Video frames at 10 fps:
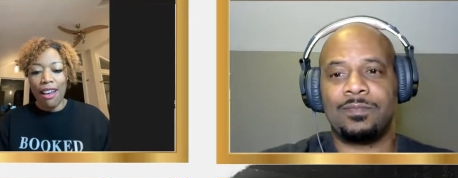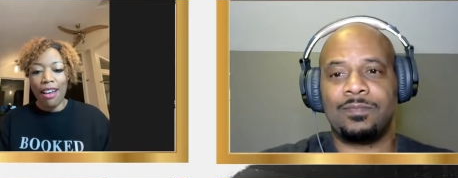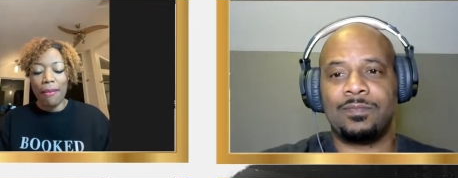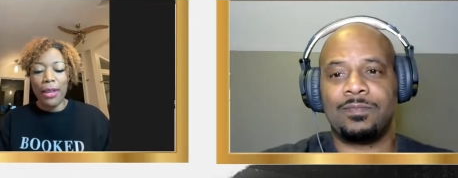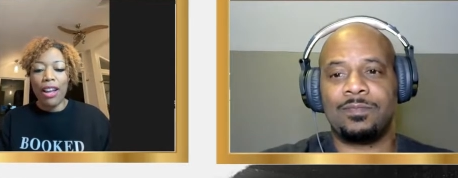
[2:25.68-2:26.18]

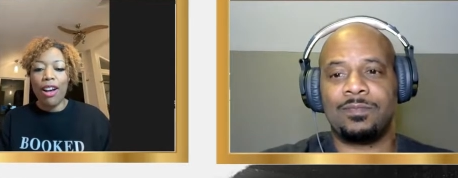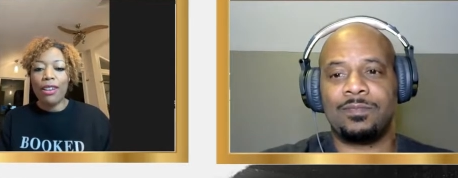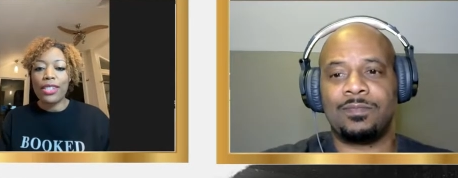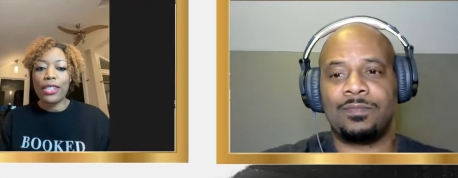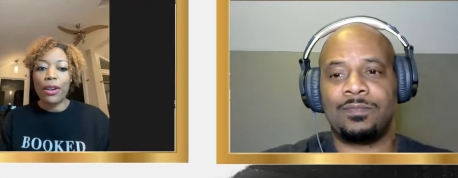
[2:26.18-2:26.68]
Speaker 1: Um, and I
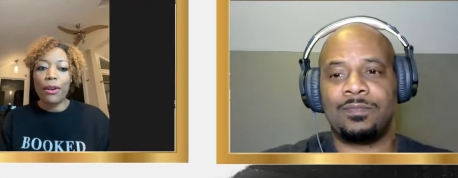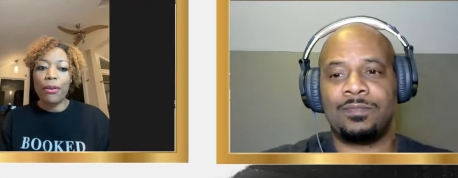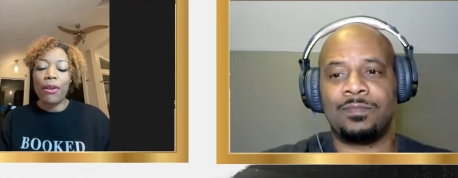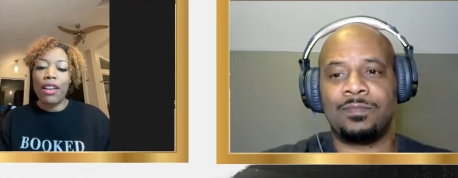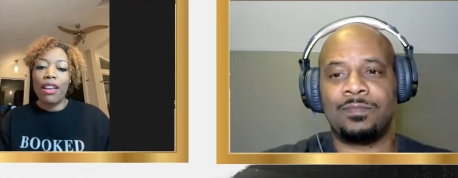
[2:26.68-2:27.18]

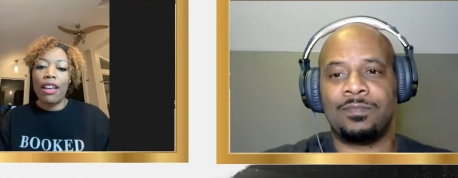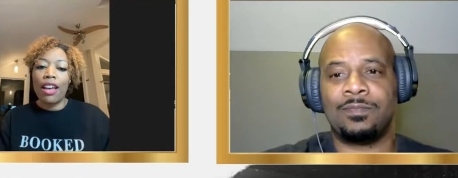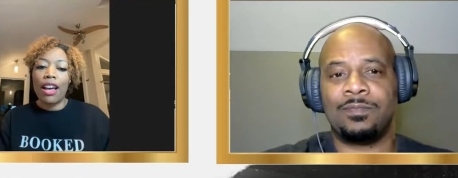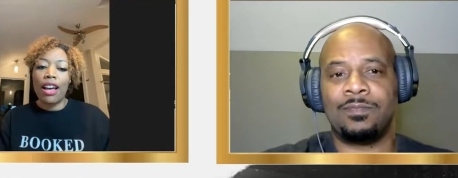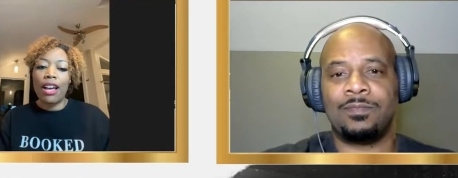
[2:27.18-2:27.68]
also
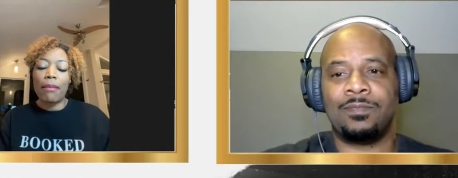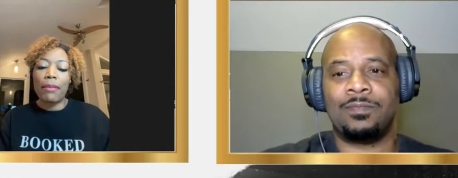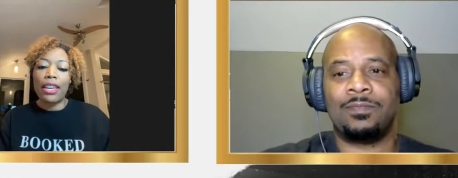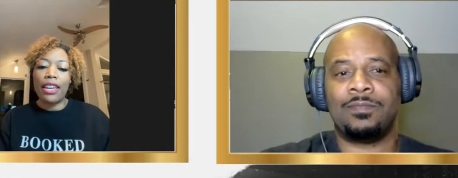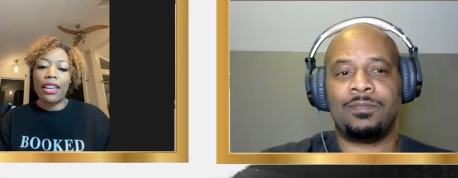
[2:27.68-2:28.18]

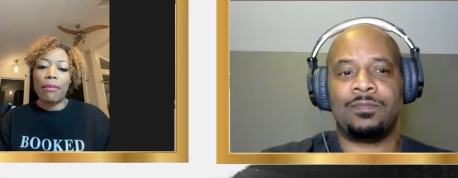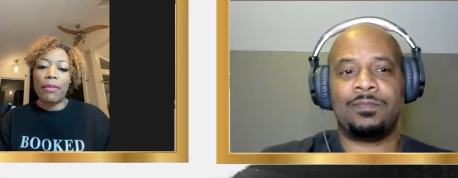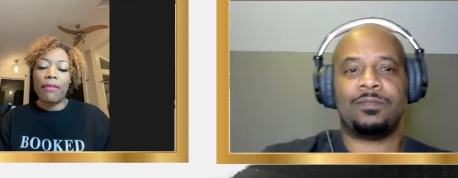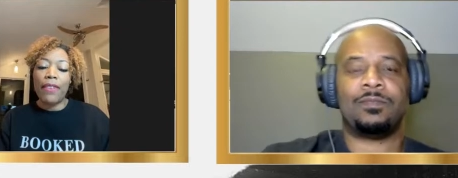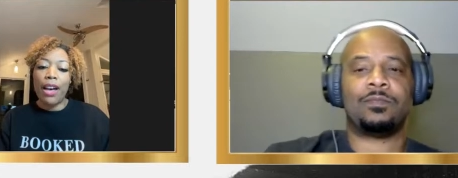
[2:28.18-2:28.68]
um,
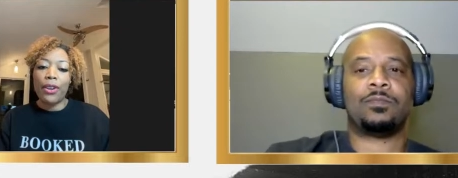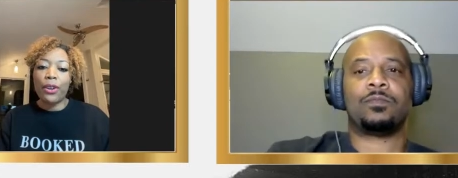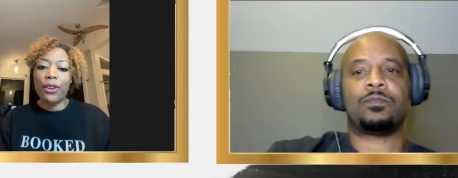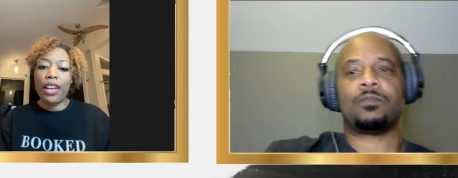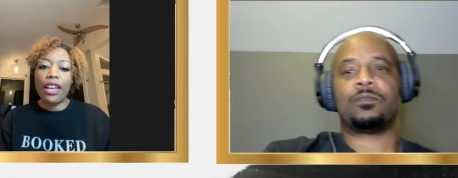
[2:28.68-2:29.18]
am the
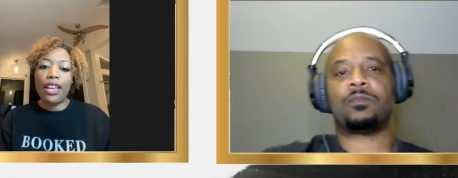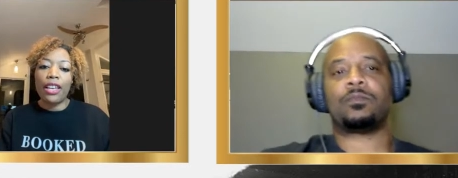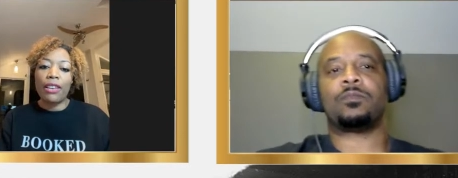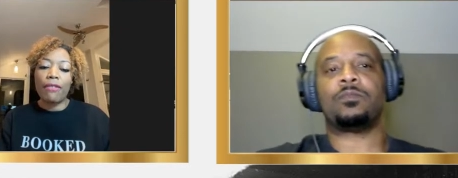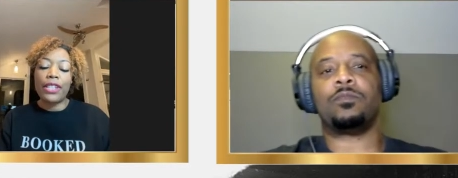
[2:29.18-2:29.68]
founder
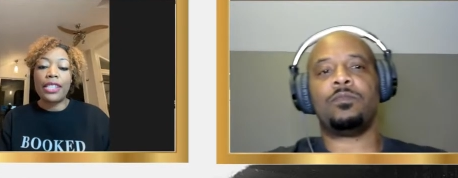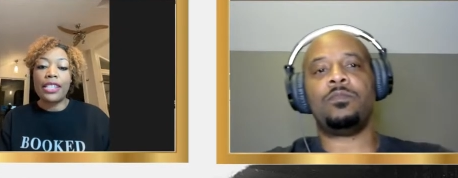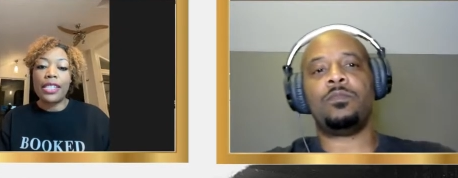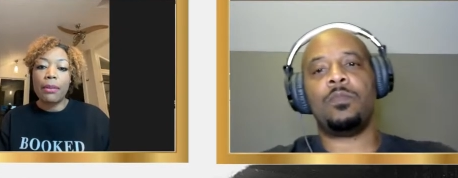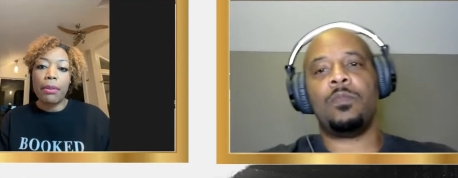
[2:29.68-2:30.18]
of the
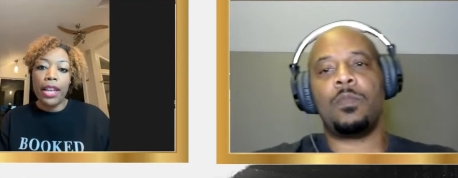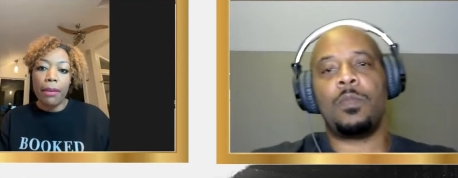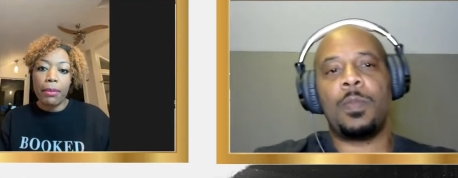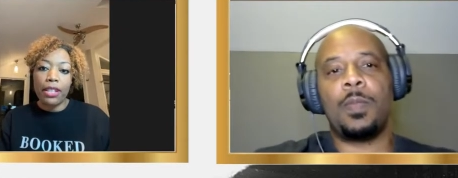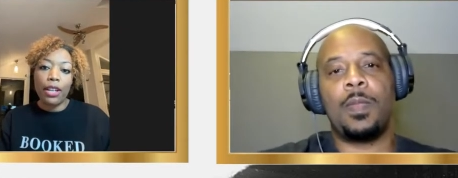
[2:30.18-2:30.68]
TC
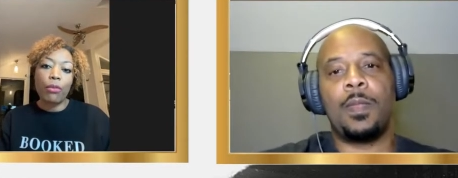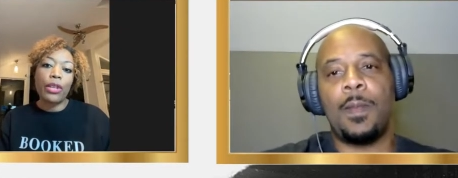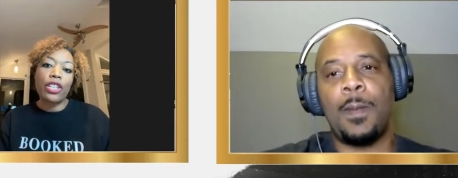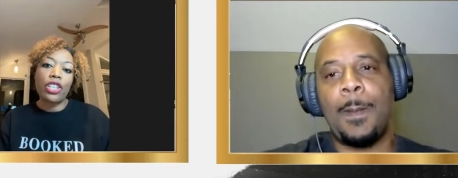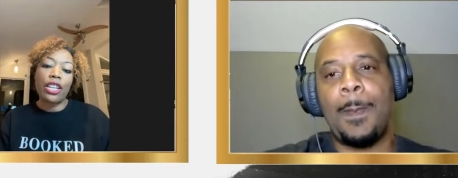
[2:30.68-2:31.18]
Playbook,
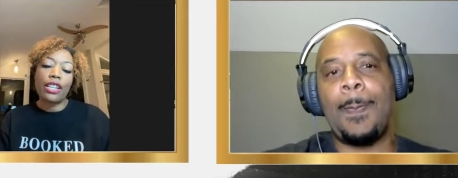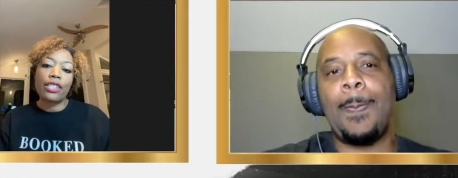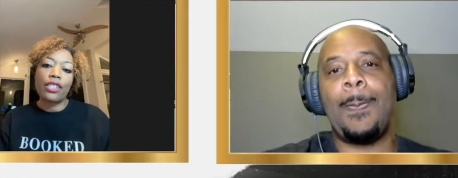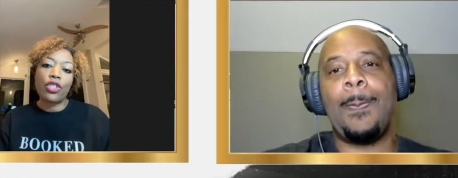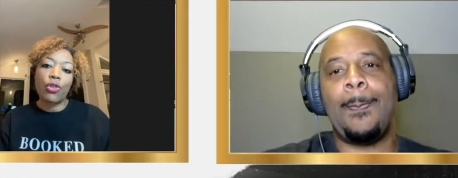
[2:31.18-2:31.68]
which
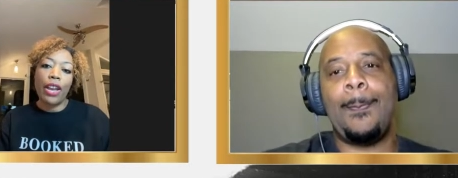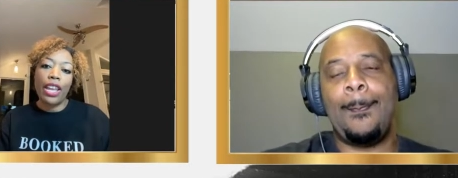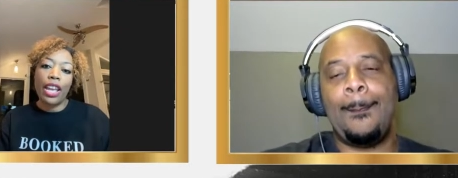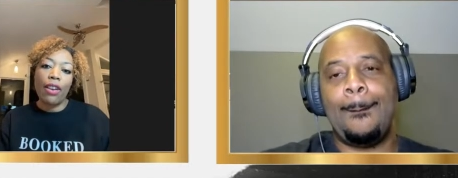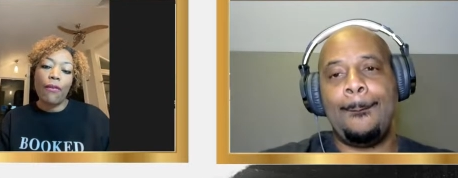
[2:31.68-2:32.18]
is
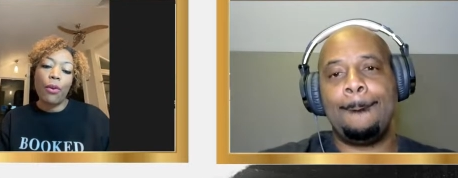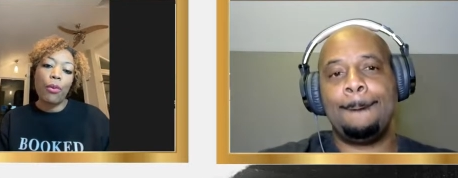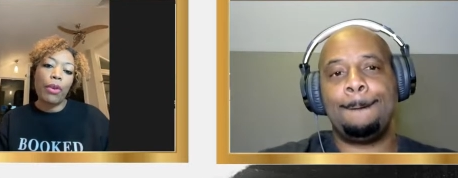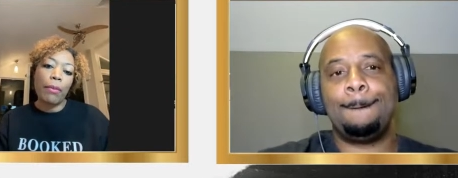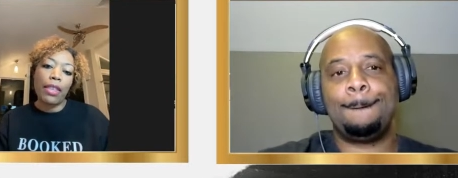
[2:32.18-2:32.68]
training
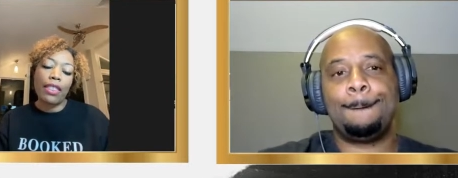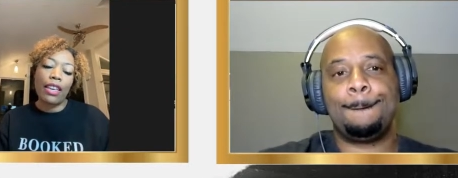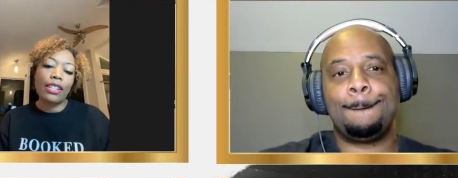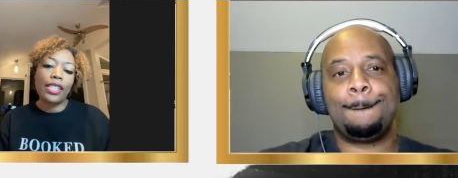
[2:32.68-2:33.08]
for women that